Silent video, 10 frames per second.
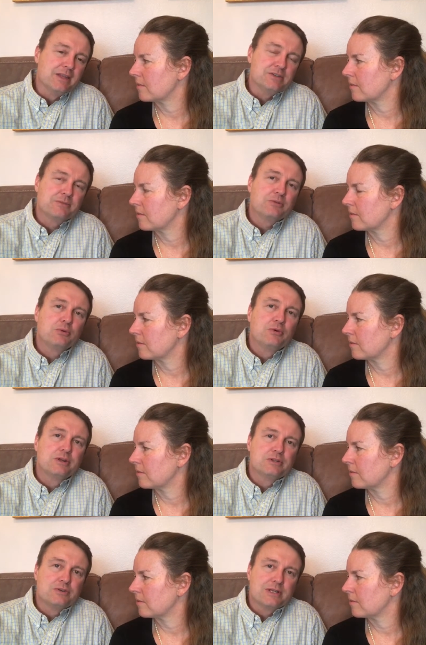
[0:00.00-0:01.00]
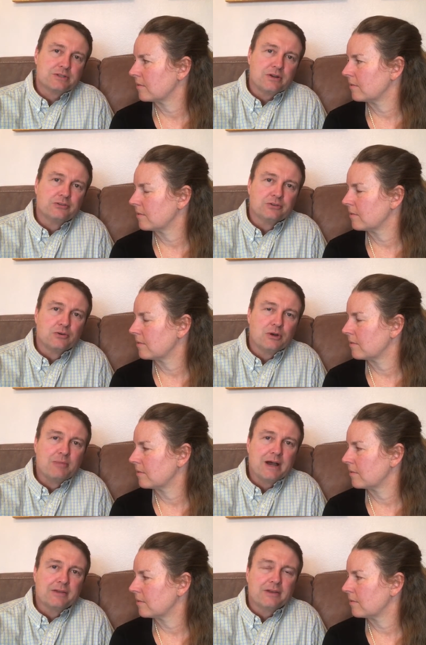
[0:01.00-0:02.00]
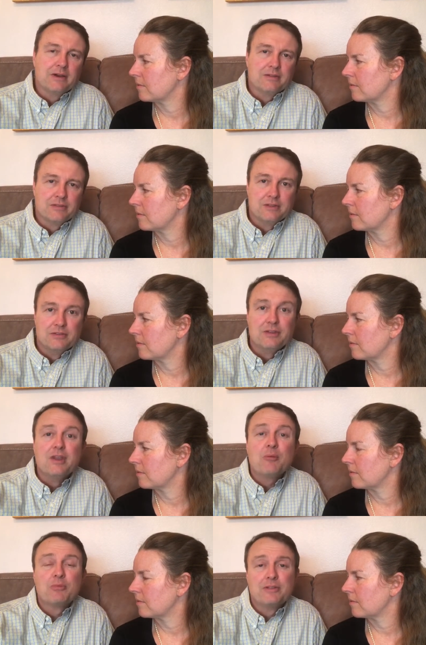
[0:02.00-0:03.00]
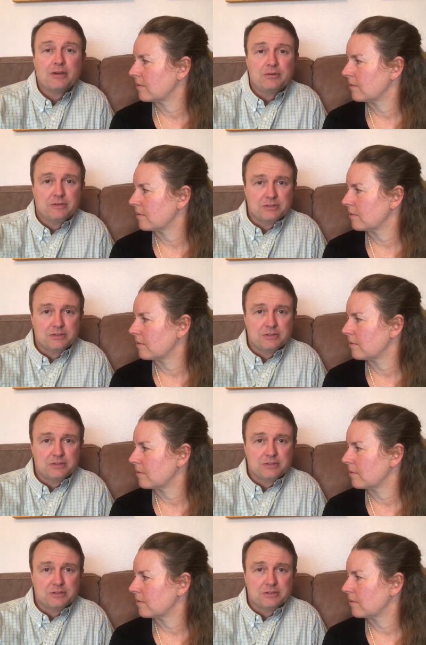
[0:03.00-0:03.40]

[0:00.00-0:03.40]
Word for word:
Speaker 1: something we want to address also about the number that we've